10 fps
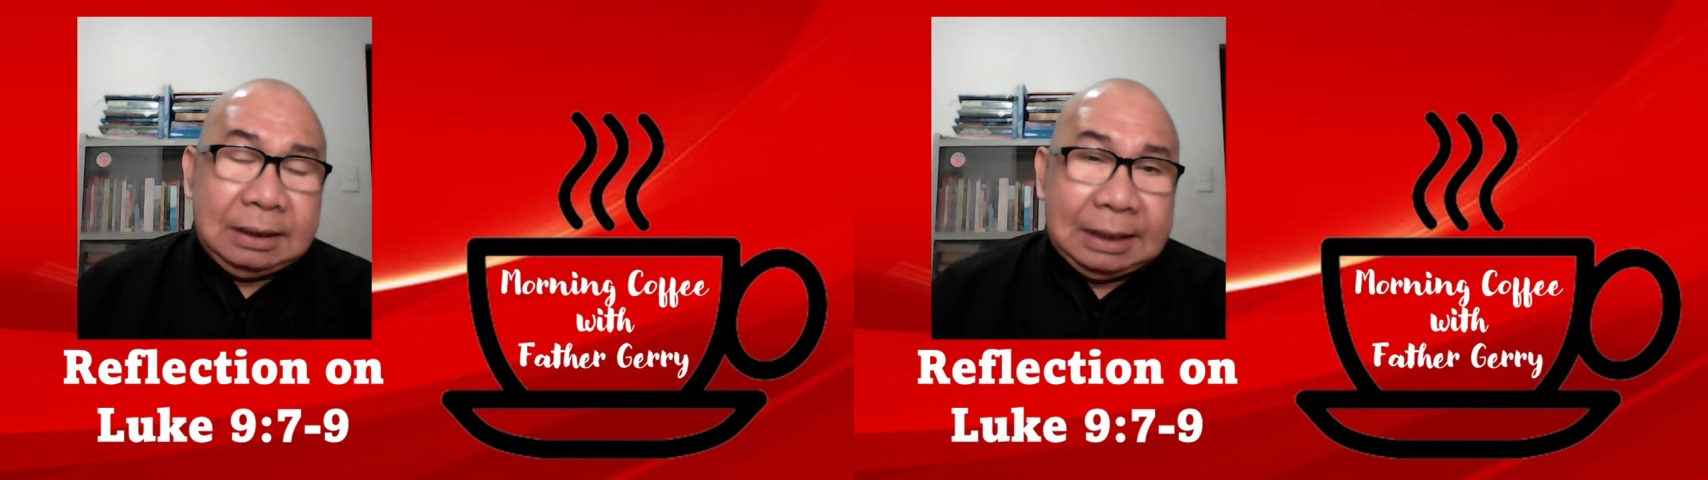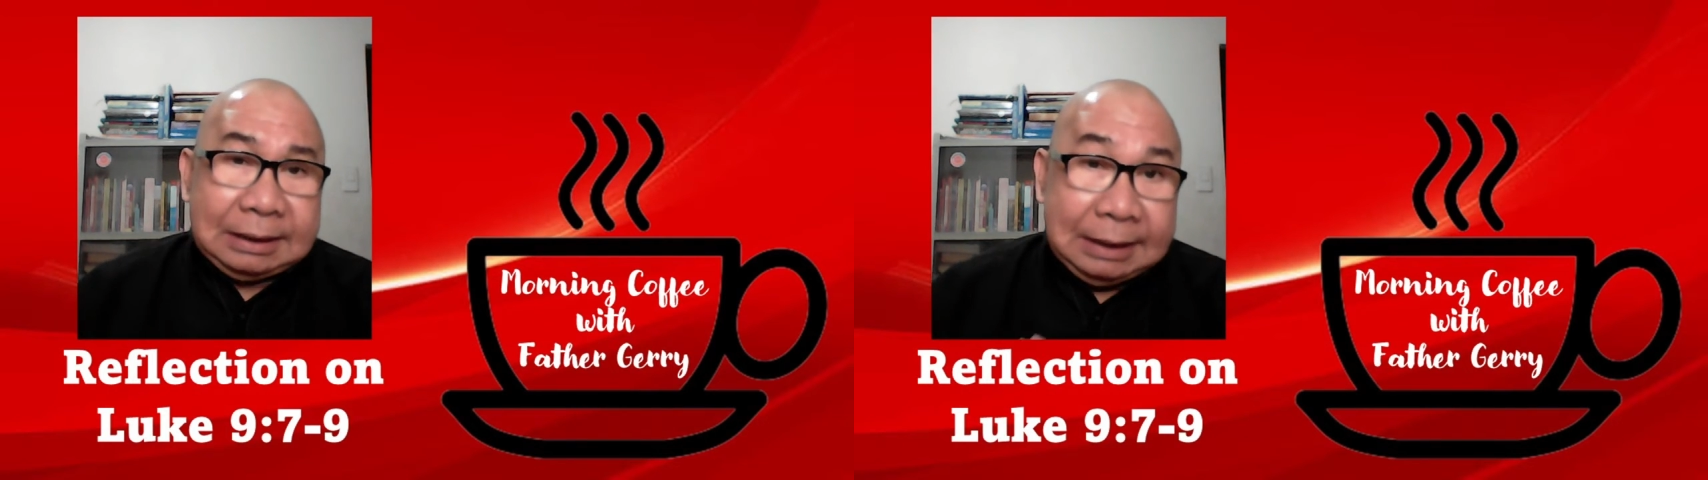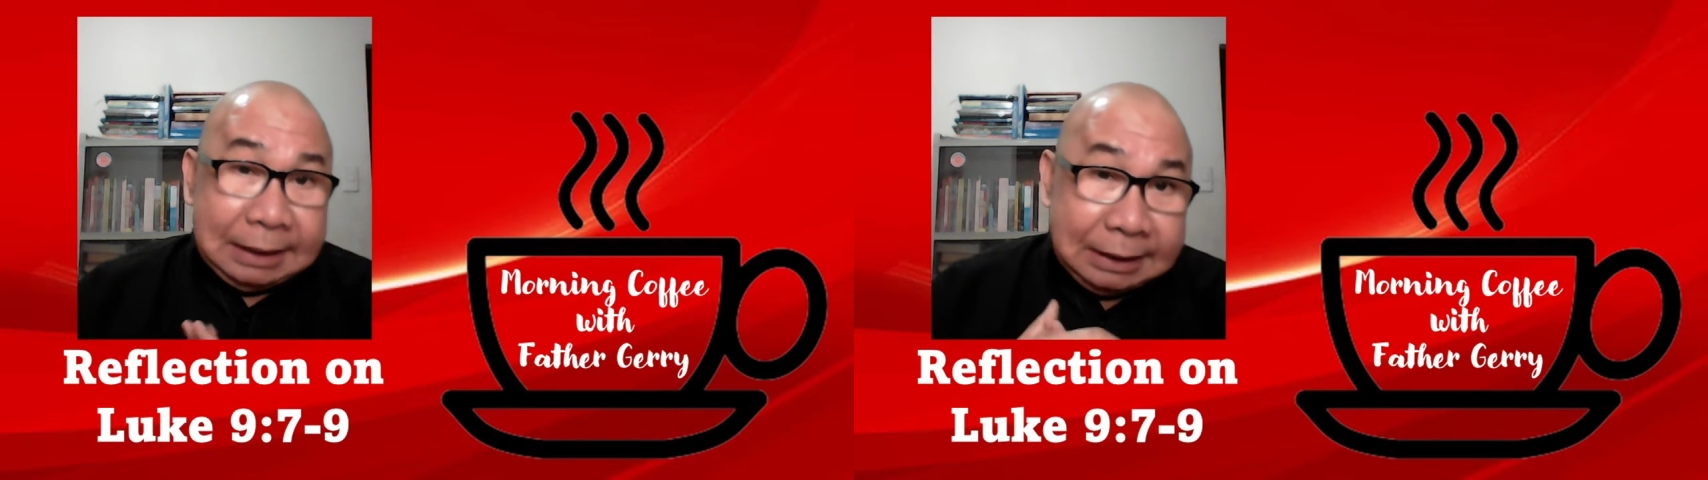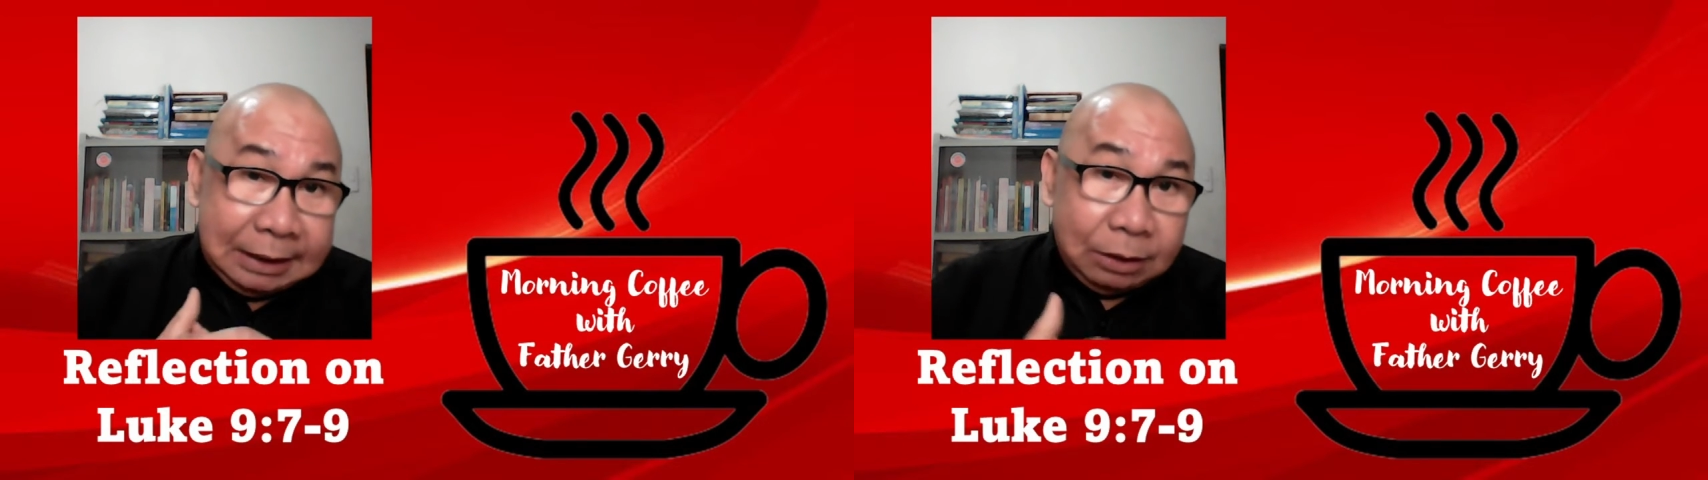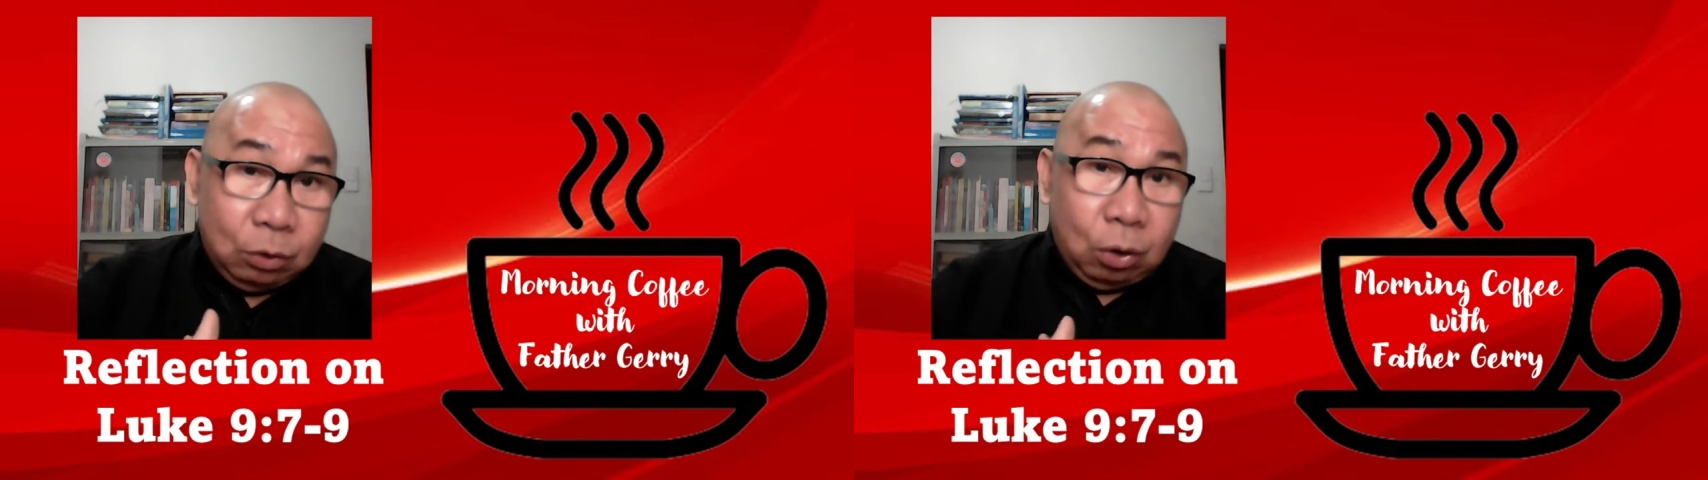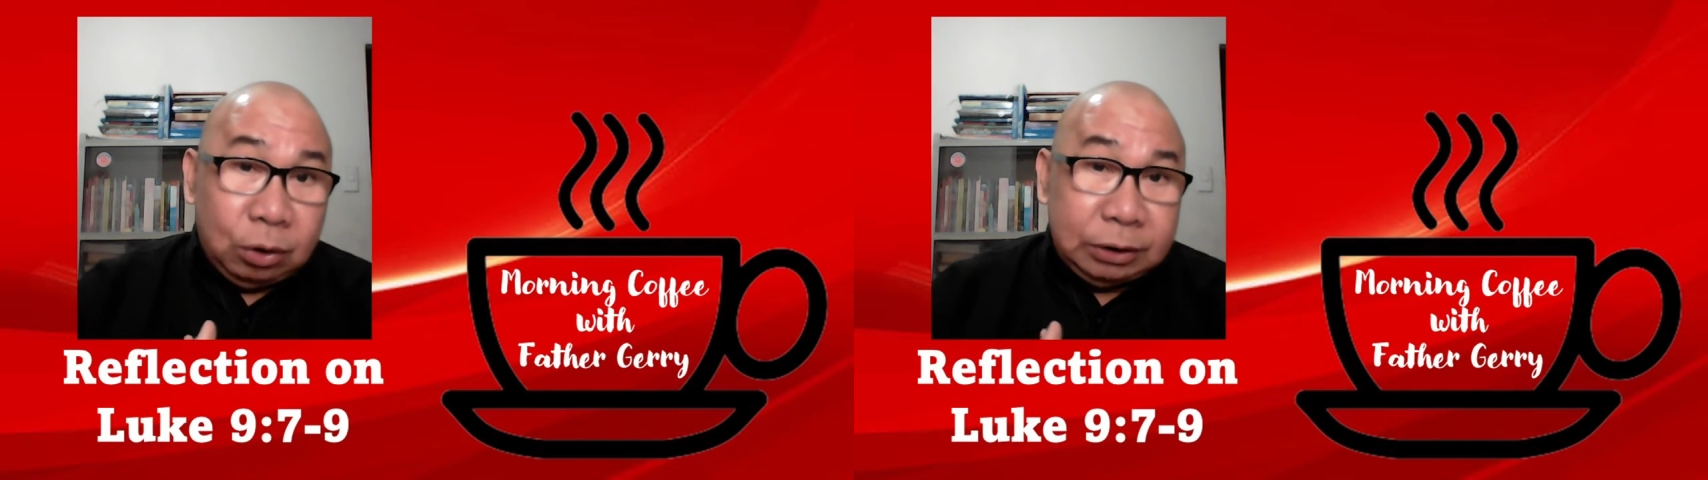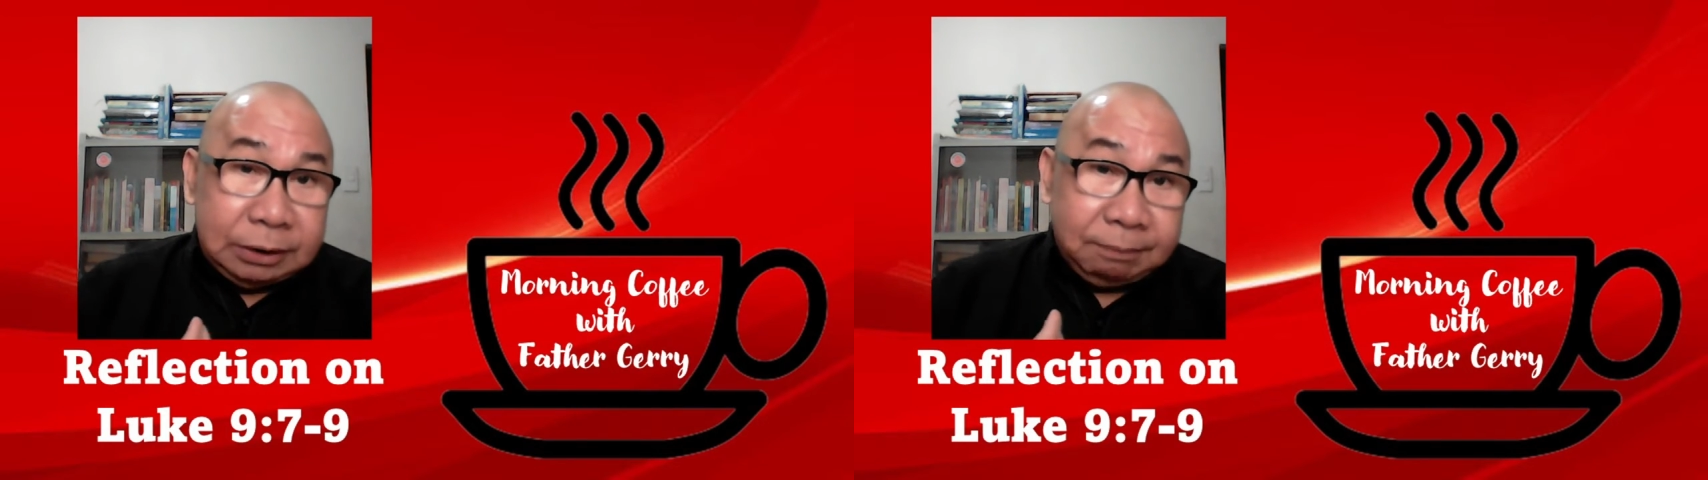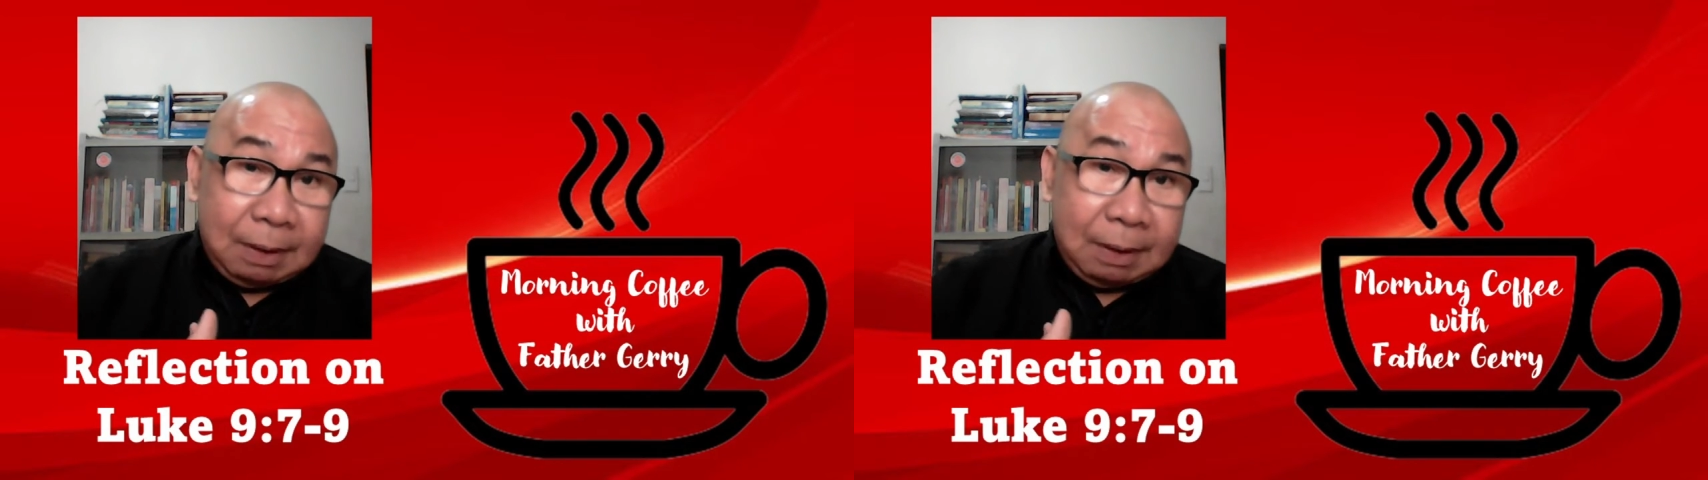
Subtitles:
that linger on